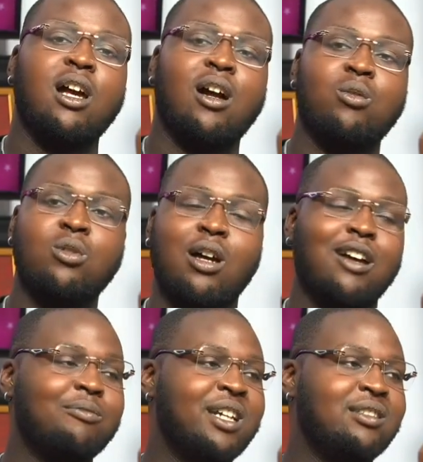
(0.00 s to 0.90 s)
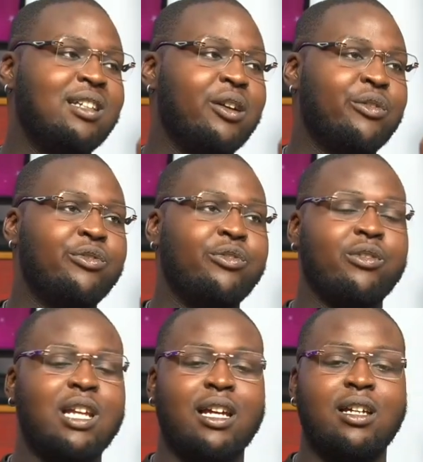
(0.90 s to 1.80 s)
I will not have myself
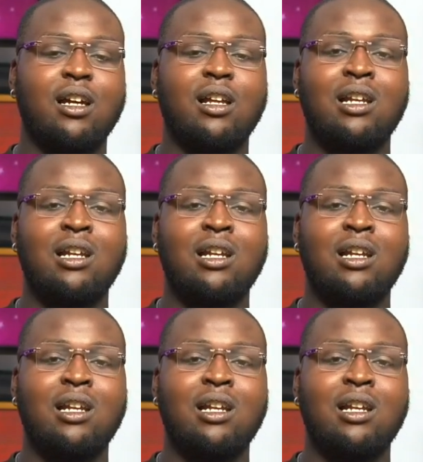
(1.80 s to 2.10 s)
like